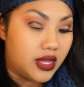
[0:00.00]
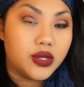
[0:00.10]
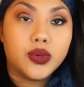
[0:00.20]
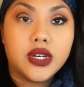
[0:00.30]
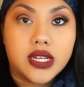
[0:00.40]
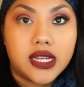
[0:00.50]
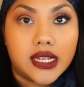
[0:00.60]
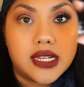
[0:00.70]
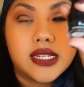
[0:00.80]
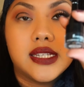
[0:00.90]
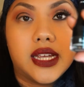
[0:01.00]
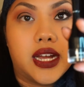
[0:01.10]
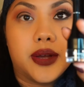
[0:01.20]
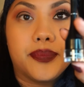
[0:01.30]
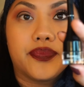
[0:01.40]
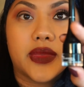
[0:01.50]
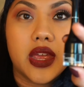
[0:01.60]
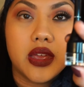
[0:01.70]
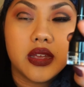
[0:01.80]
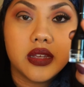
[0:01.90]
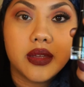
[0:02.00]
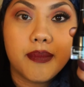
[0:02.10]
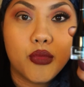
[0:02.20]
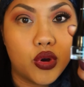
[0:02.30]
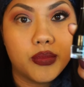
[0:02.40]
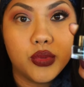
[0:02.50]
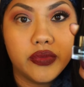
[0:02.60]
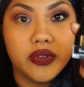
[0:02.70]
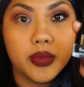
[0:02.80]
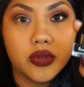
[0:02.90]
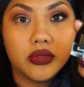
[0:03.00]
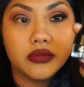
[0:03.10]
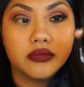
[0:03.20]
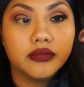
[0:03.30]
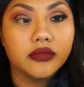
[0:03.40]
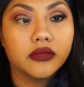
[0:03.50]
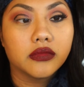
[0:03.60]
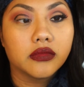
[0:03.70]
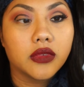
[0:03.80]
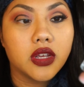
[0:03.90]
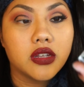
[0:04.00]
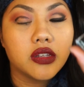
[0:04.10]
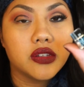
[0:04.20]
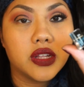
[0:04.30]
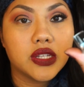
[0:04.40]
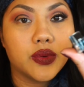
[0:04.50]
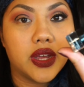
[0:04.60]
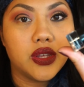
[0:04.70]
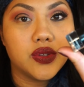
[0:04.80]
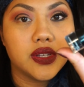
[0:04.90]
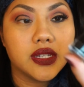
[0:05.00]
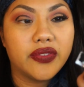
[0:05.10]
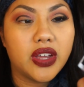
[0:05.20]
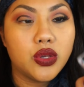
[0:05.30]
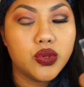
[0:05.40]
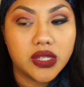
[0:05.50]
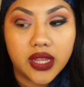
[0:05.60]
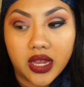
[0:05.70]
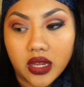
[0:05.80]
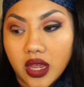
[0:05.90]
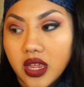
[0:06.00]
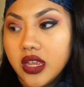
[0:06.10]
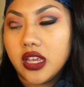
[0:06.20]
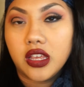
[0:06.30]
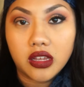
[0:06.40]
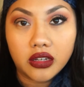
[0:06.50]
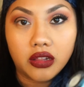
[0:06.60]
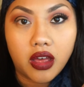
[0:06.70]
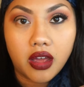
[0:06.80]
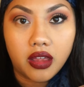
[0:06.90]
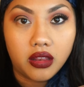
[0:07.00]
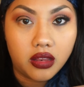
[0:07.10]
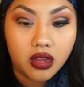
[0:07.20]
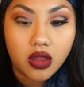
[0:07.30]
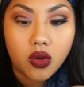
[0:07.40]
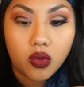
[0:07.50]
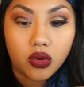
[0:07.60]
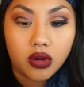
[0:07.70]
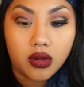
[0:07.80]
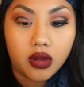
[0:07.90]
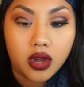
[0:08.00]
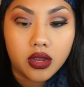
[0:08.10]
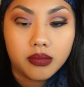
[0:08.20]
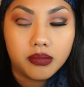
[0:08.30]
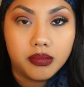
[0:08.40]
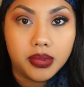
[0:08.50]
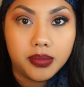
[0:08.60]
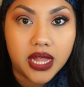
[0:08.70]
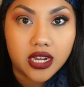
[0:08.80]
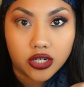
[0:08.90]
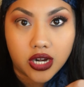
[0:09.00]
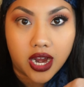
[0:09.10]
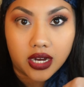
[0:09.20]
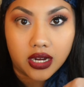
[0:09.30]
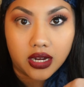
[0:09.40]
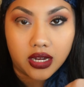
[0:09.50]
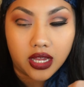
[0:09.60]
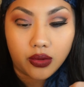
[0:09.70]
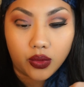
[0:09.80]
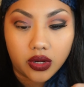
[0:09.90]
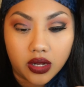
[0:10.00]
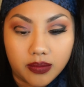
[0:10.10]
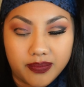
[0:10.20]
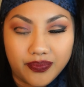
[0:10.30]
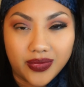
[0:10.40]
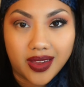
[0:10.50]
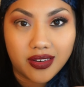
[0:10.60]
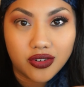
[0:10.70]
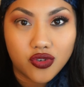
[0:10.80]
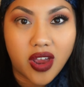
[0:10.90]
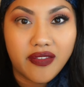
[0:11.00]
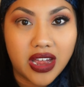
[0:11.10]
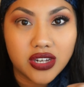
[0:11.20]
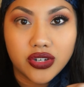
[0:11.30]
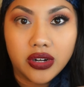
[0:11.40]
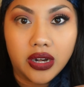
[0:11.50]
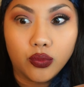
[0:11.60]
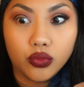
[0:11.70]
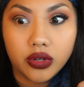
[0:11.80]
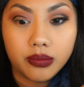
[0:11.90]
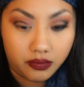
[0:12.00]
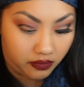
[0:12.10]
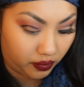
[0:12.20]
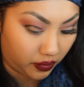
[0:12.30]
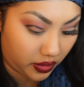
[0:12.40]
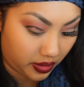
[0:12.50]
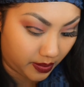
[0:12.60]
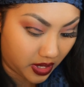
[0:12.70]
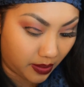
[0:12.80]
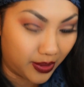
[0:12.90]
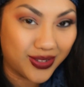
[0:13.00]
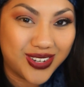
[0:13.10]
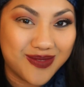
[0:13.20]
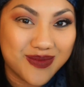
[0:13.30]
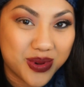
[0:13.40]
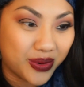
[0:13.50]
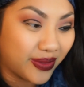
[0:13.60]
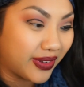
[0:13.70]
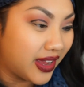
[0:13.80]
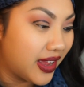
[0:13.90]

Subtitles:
This one is more movable, so that's why I use this. If I used like Inglot or Black Track, it would dry faster and wouldn't really be able to move.